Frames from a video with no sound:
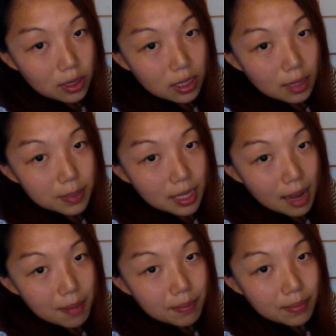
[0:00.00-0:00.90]
up
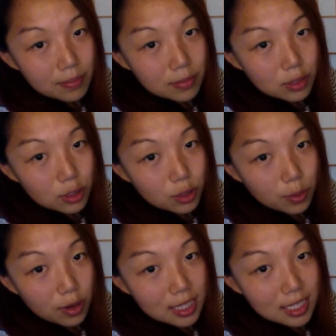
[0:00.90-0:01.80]
top,
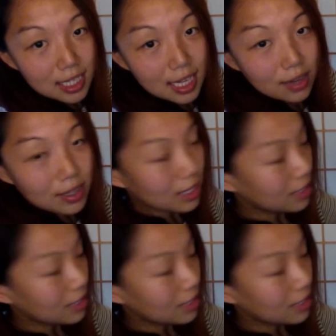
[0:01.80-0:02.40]
tuberosity down here.